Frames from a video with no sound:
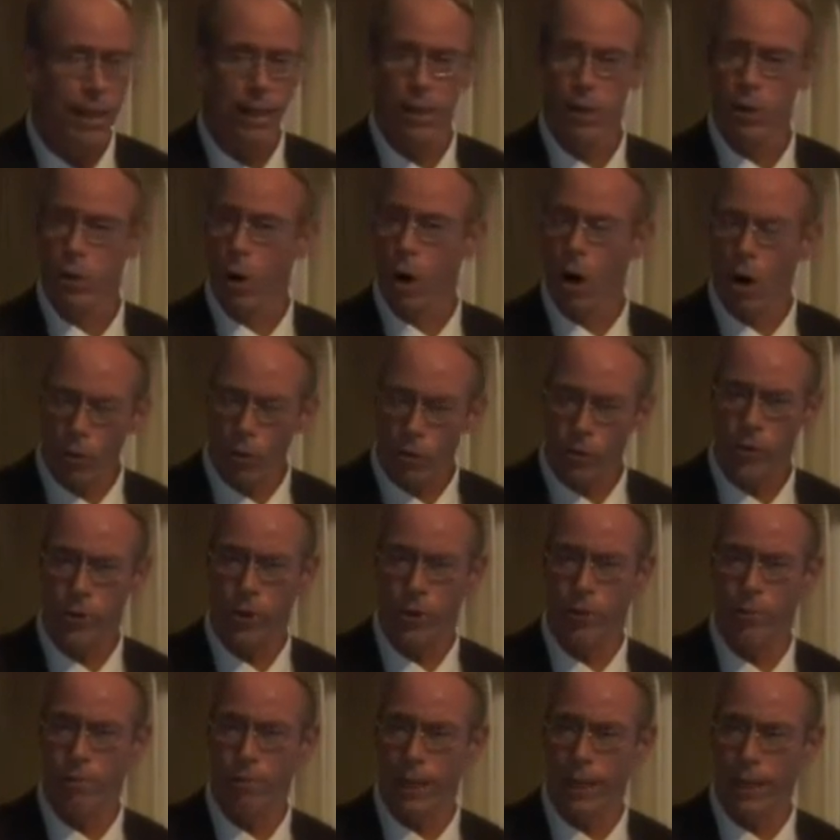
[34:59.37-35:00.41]
who
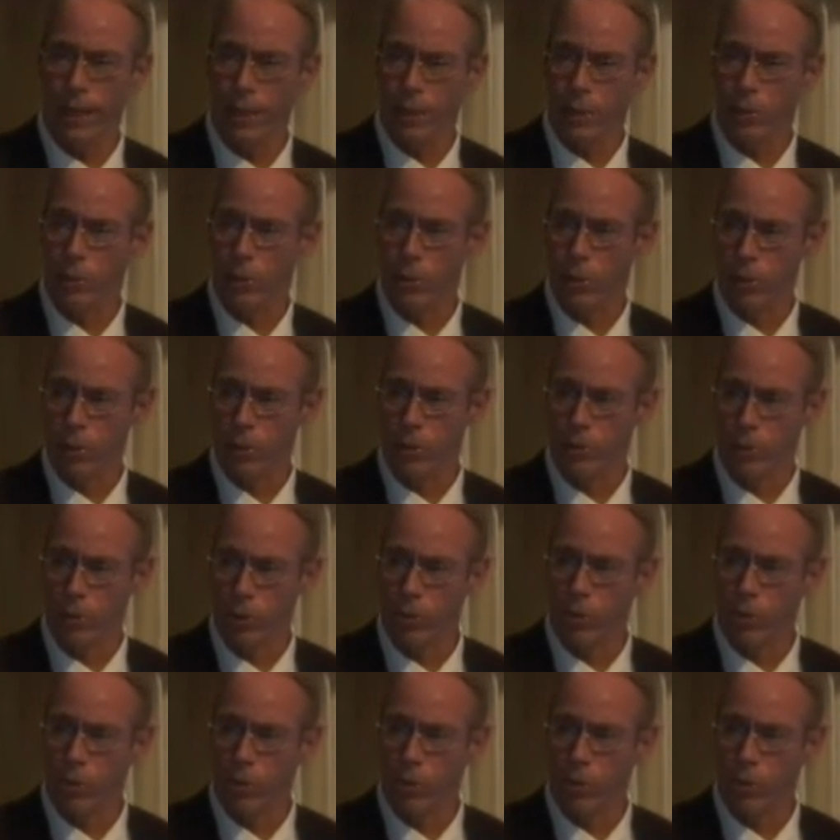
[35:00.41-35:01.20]
also made inquiries and was